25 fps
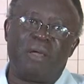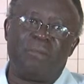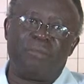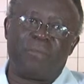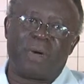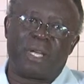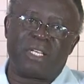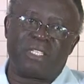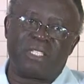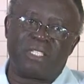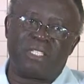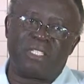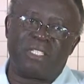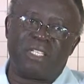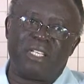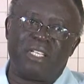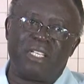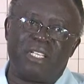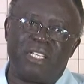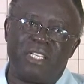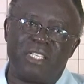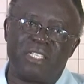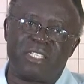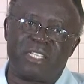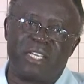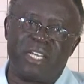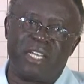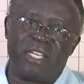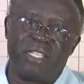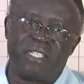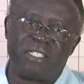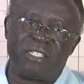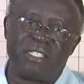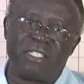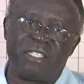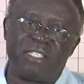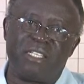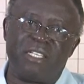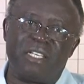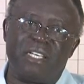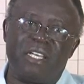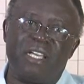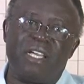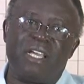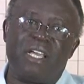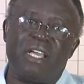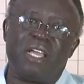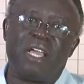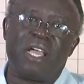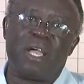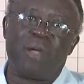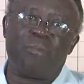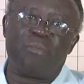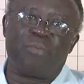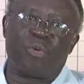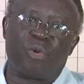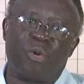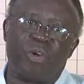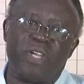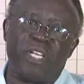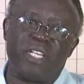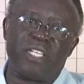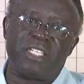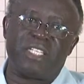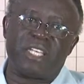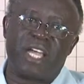But in this case, employee